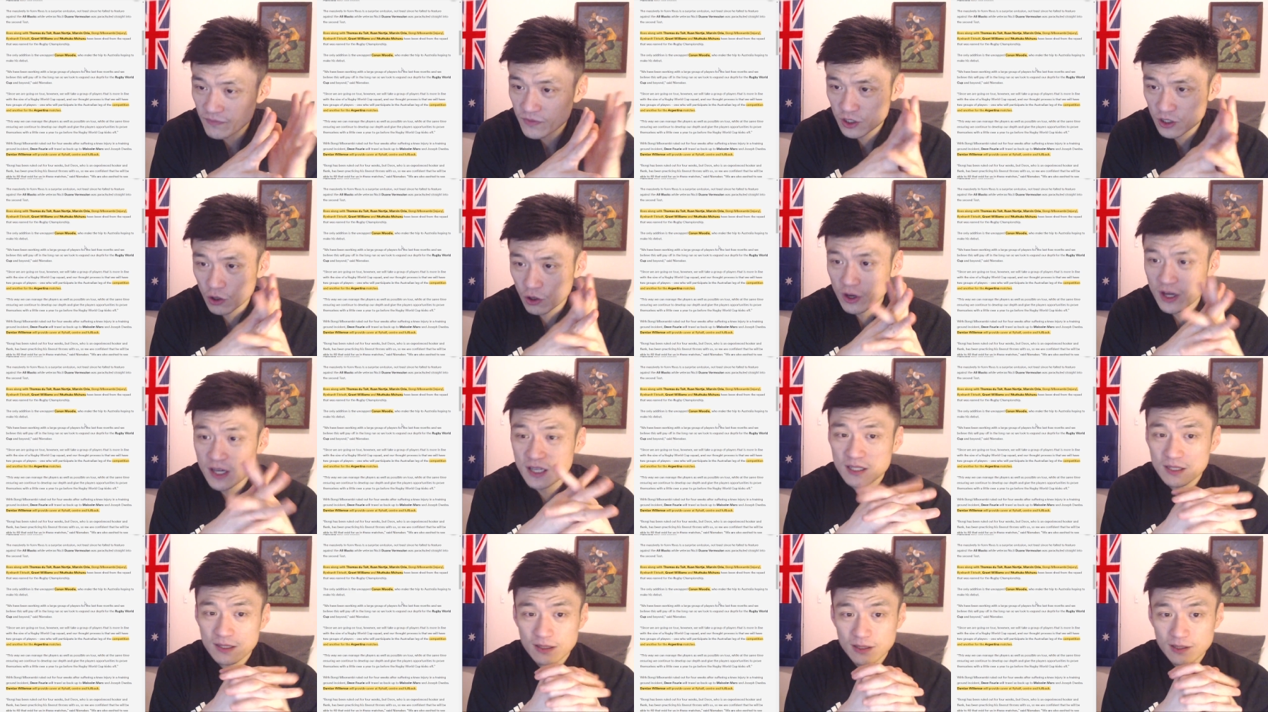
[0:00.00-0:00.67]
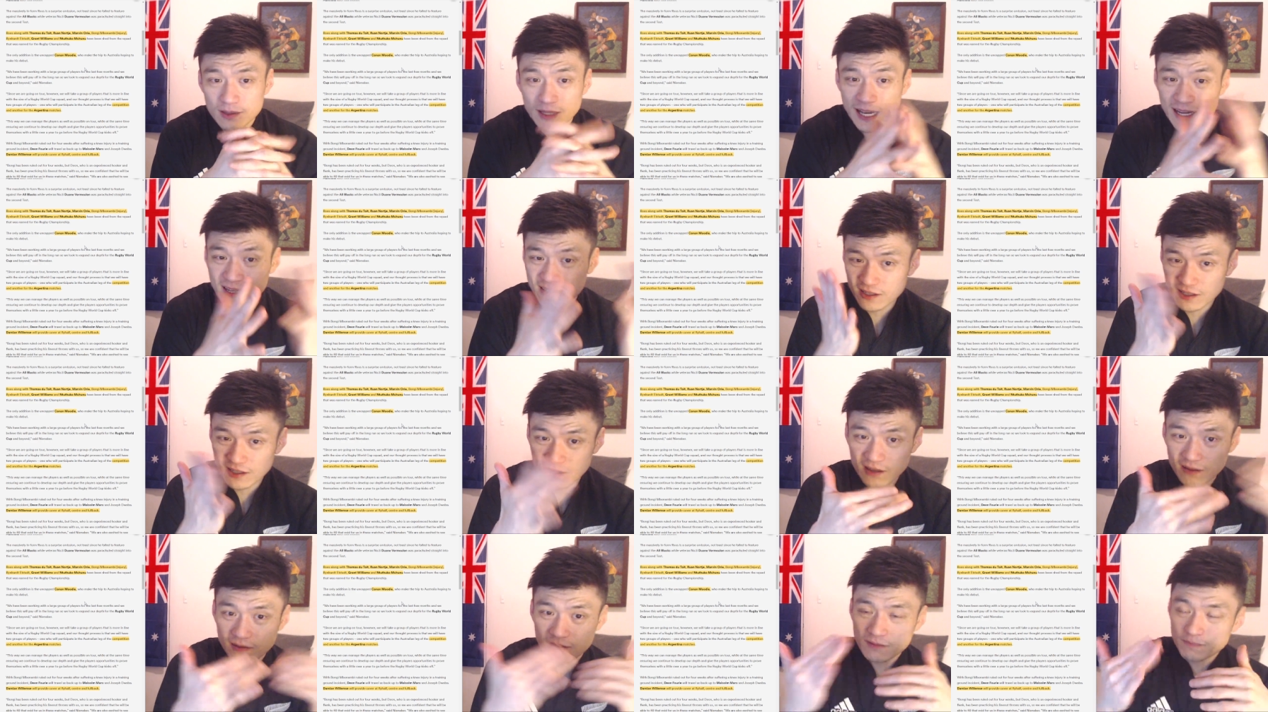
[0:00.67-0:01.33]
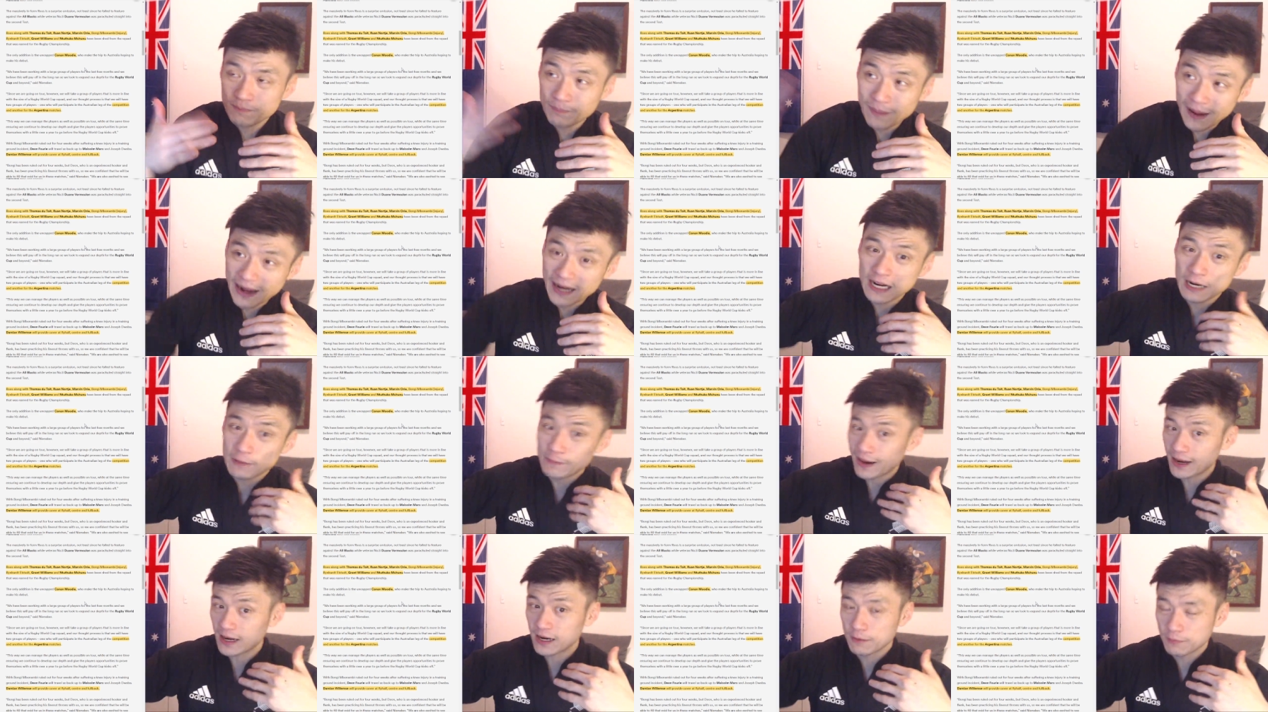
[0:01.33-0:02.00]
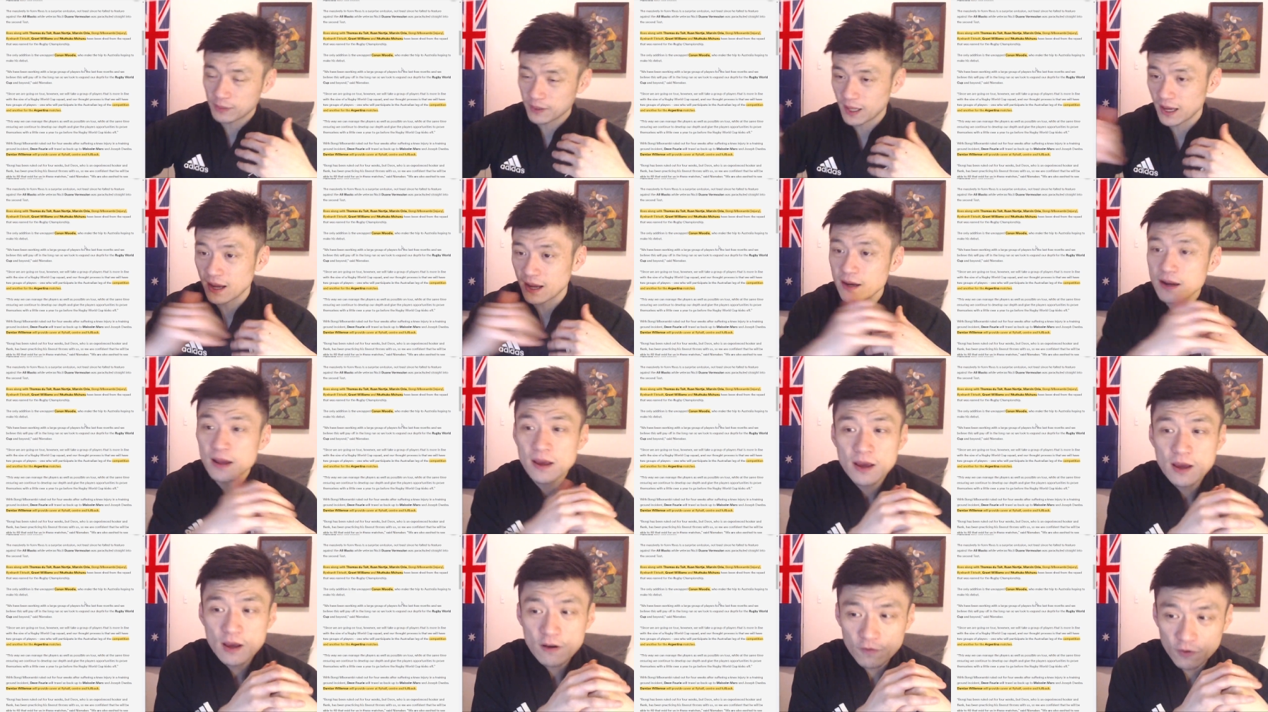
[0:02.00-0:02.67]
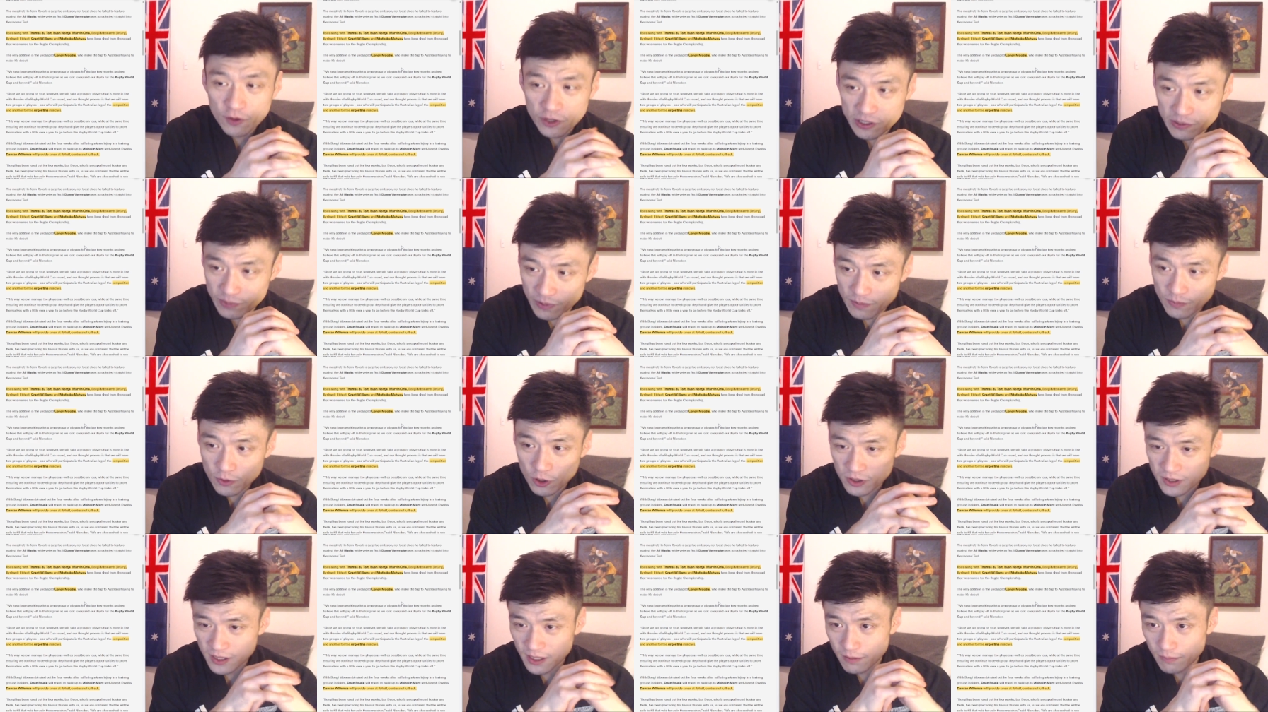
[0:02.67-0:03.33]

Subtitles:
So he's like the backup plan for the Springboks at the